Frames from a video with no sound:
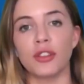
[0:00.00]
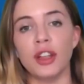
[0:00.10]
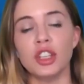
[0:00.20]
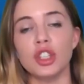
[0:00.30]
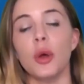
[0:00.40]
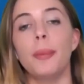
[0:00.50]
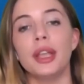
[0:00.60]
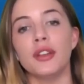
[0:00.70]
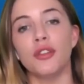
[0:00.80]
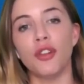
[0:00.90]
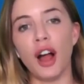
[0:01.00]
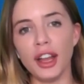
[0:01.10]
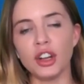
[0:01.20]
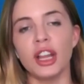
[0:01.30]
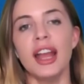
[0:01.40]
Vic Fangio being
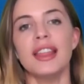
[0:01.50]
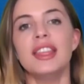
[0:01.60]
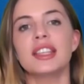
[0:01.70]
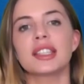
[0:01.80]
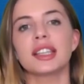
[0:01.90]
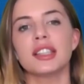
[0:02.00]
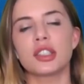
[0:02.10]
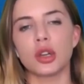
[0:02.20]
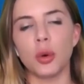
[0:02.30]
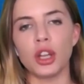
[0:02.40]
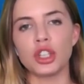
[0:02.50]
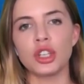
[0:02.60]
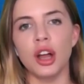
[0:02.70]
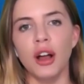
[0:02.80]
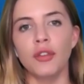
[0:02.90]
fired, this leads to the
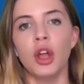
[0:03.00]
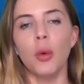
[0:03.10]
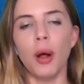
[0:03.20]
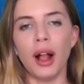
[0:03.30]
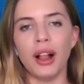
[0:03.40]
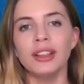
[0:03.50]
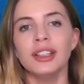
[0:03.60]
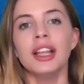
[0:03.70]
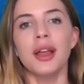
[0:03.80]
question of, well,